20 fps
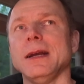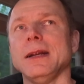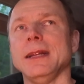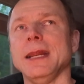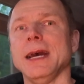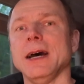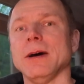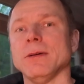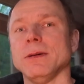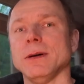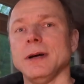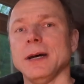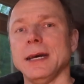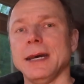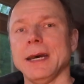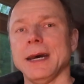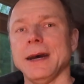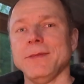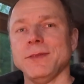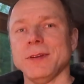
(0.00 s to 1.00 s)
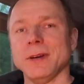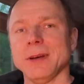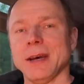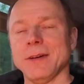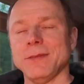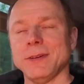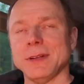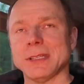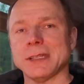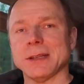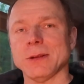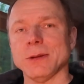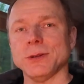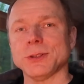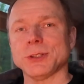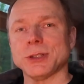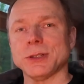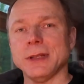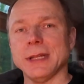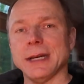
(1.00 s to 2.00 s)
Now, I have to have a
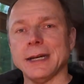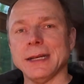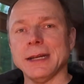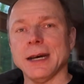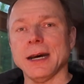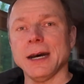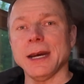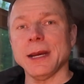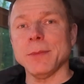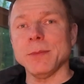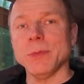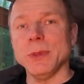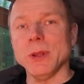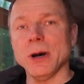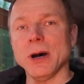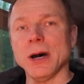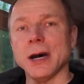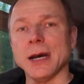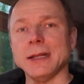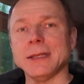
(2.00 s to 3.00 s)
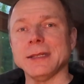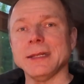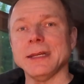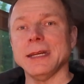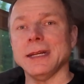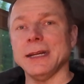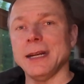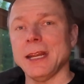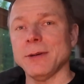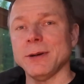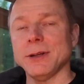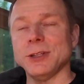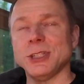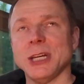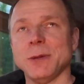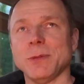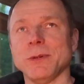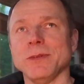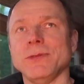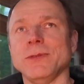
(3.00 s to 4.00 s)
disclosure that I am not in any way,
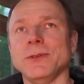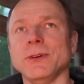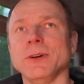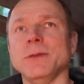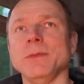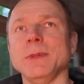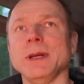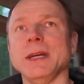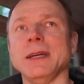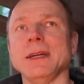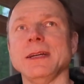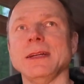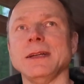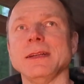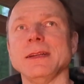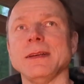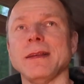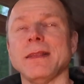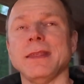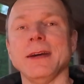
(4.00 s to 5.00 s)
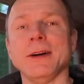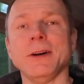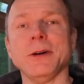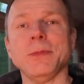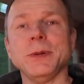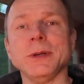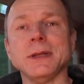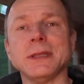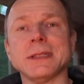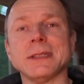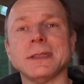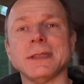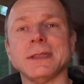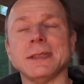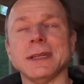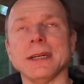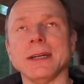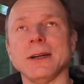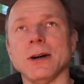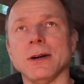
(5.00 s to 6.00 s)
shape, or form a therapist,
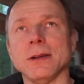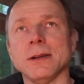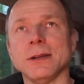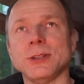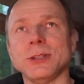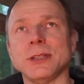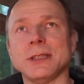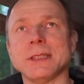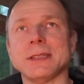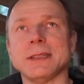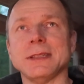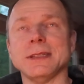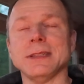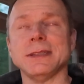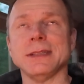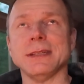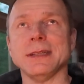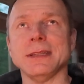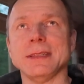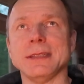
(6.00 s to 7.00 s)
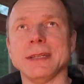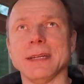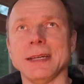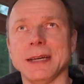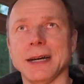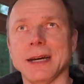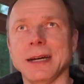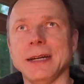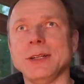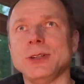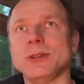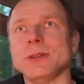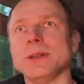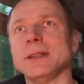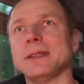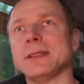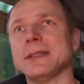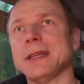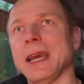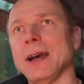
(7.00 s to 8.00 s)
psychologist,
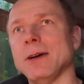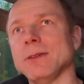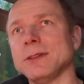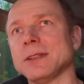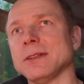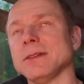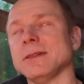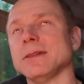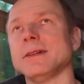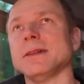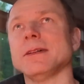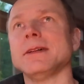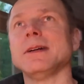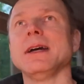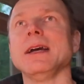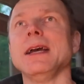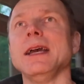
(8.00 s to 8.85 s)
psychiatrist, counselor,